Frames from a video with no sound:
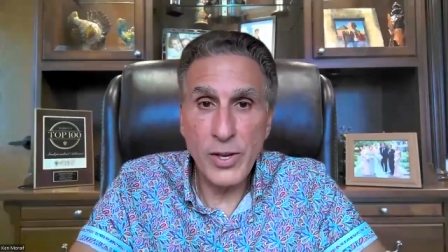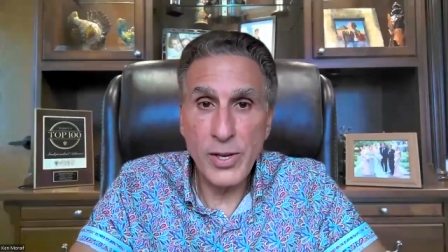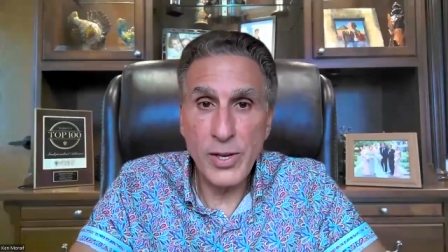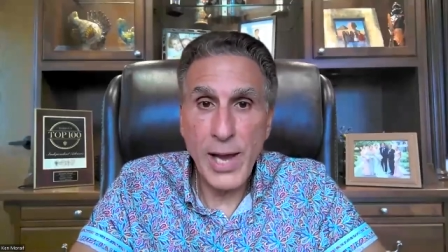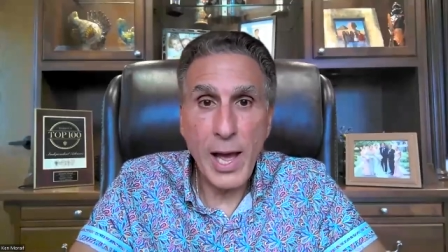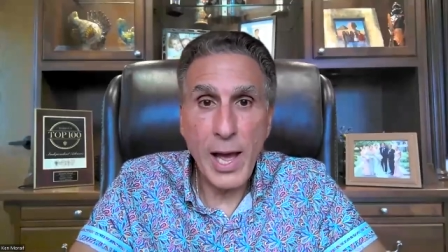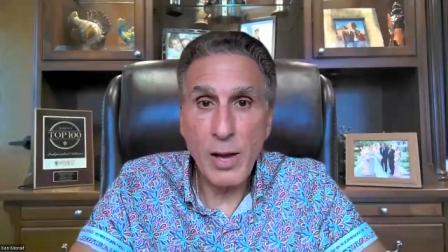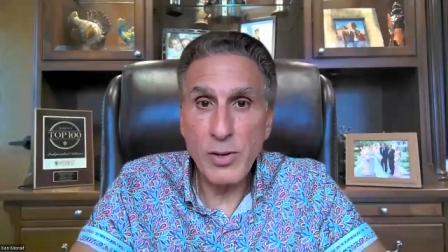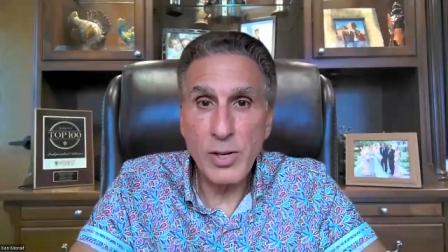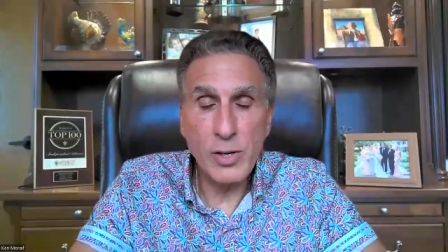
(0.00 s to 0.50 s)
the
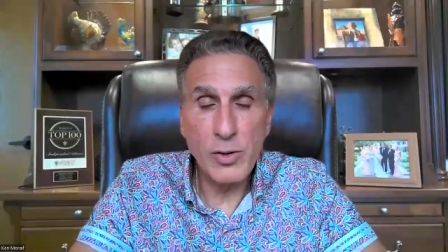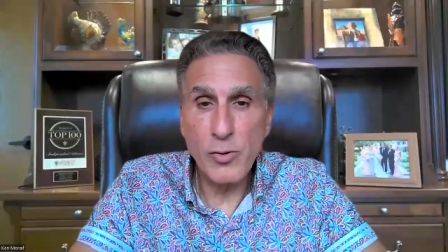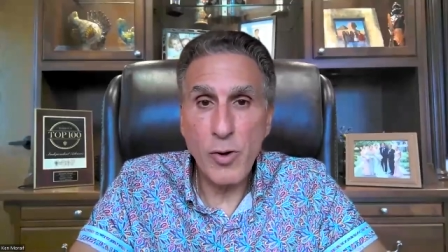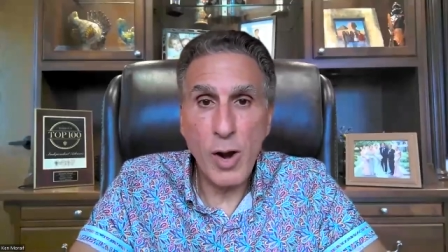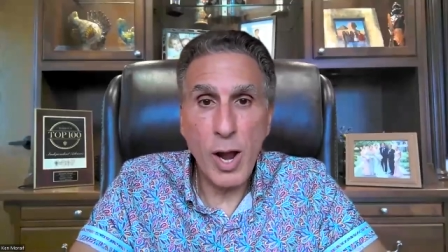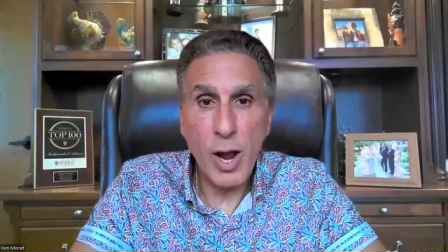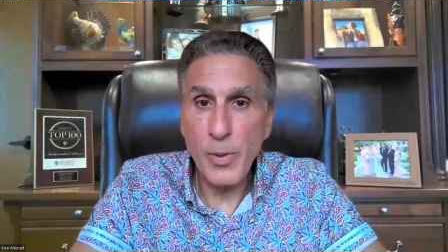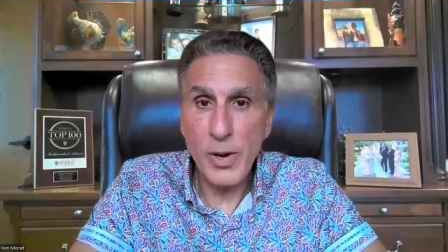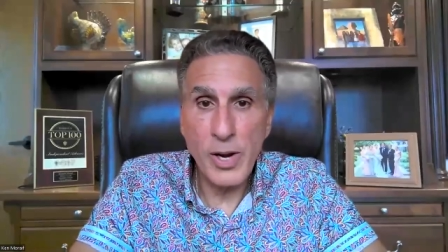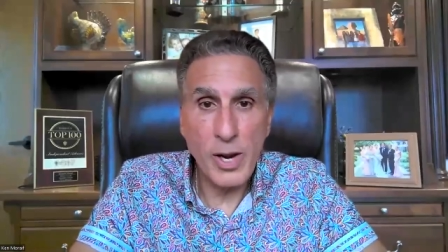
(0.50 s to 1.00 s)
Dow didn't
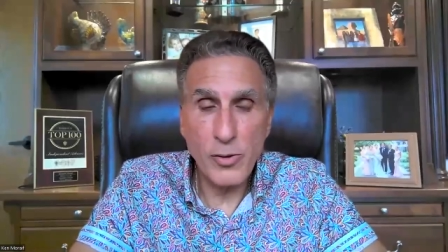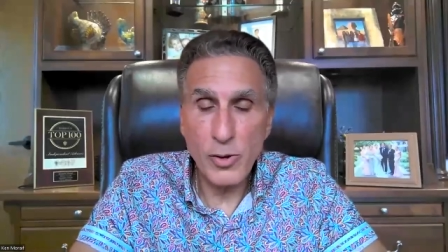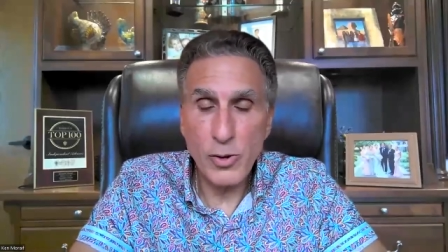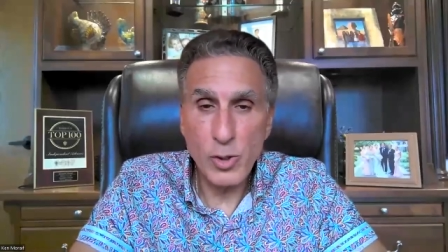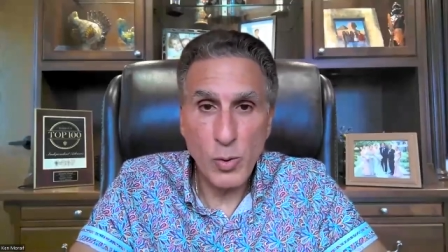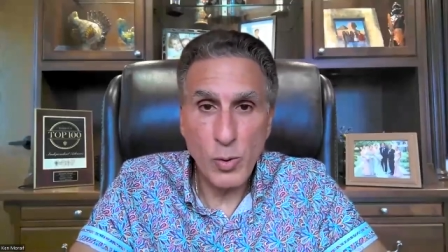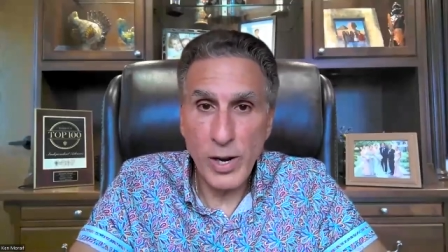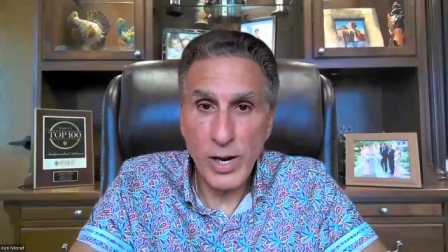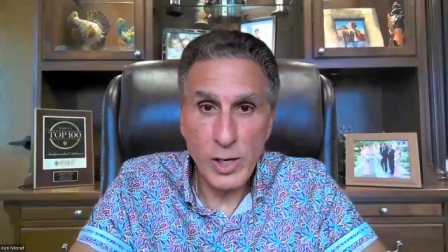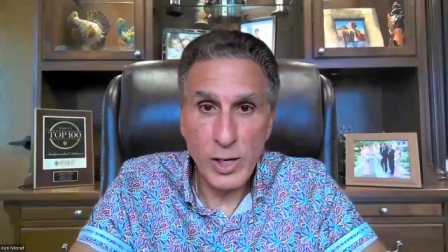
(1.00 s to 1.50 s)
drop another
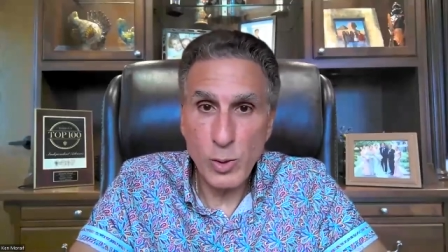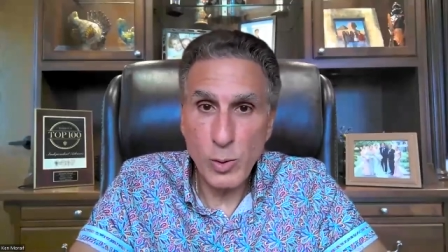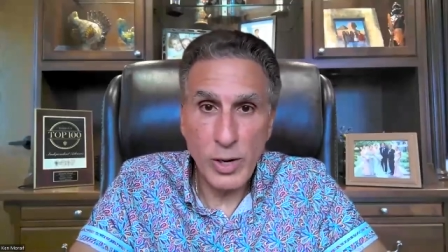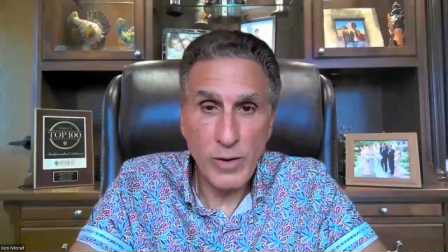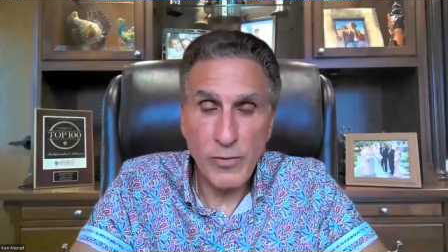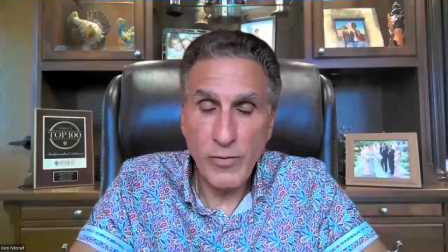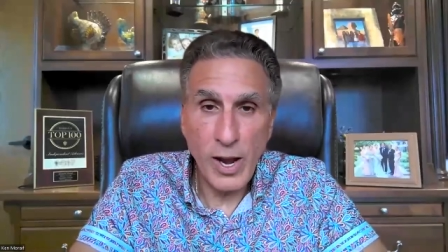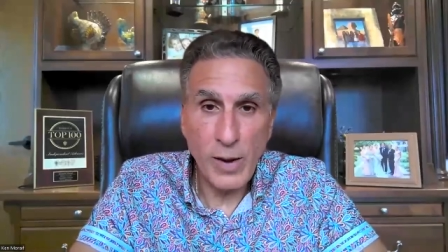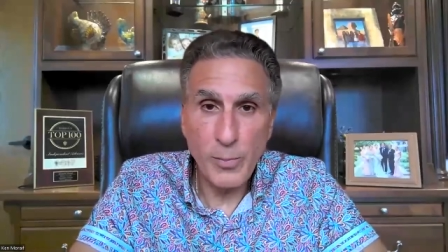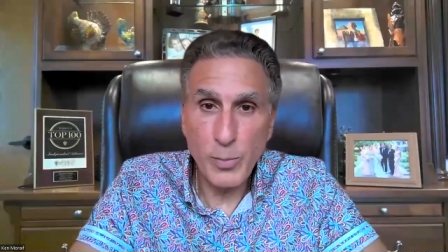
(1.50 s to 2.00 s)
20,
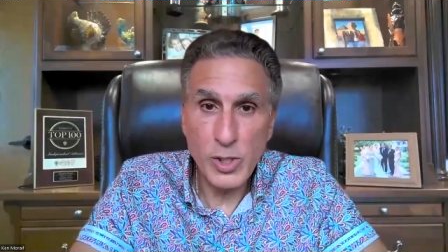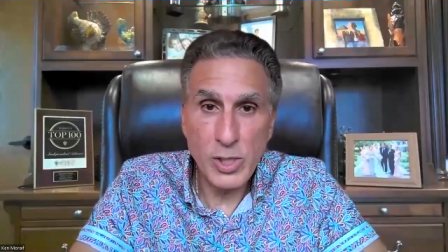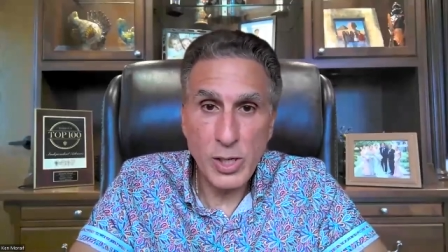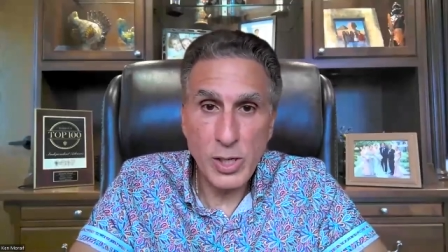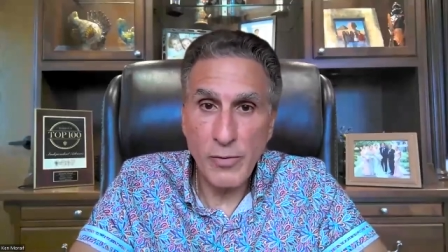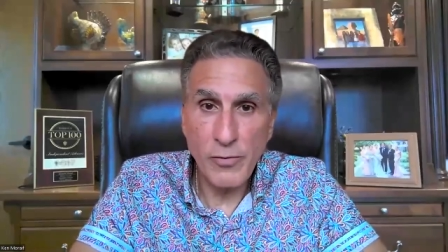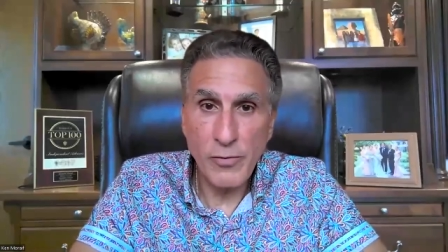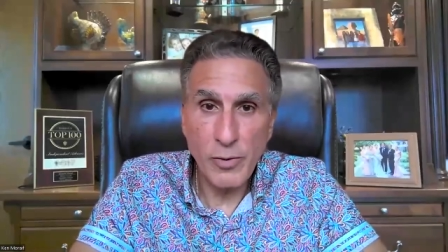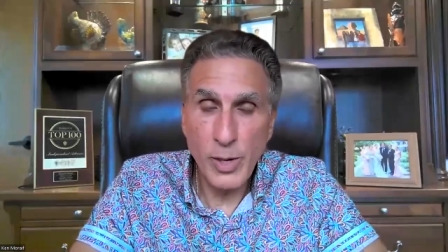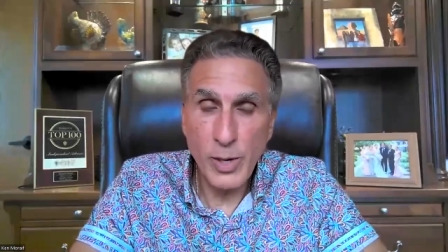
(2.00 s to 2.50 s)

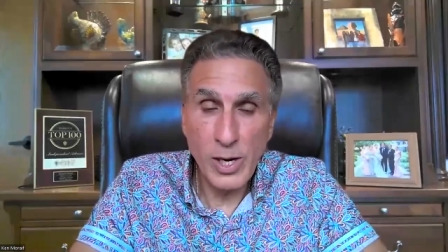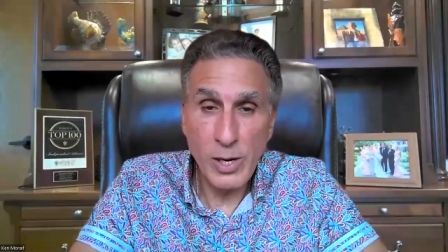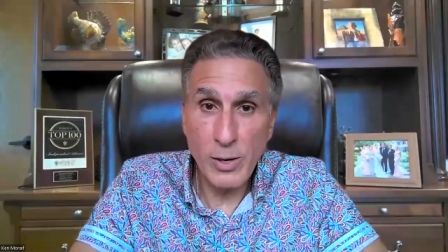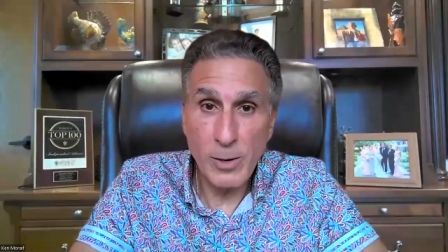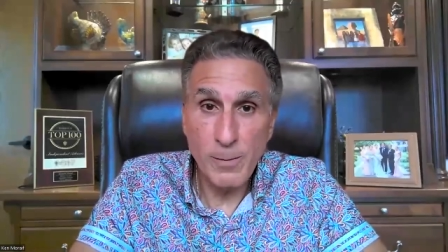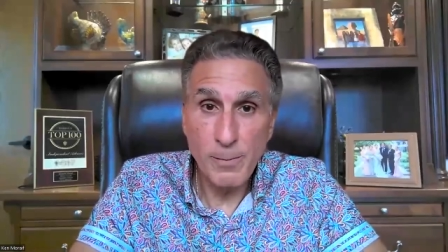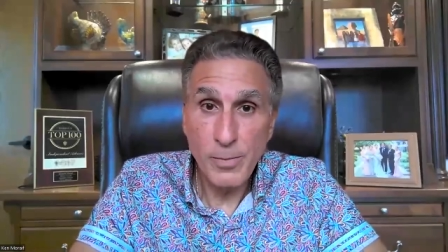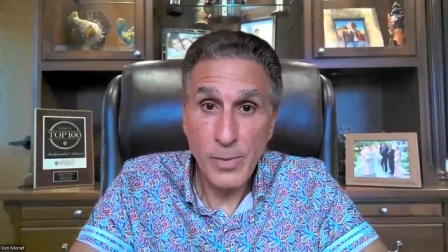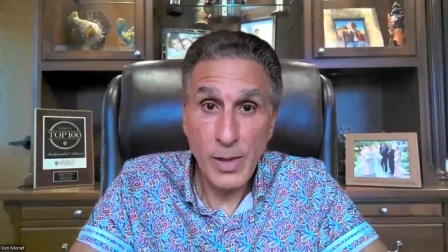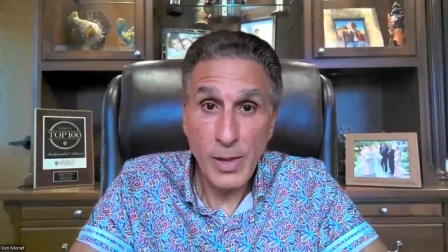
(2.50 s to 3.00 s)
25% from
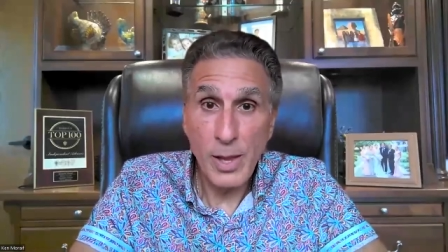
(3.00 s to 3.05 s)
here.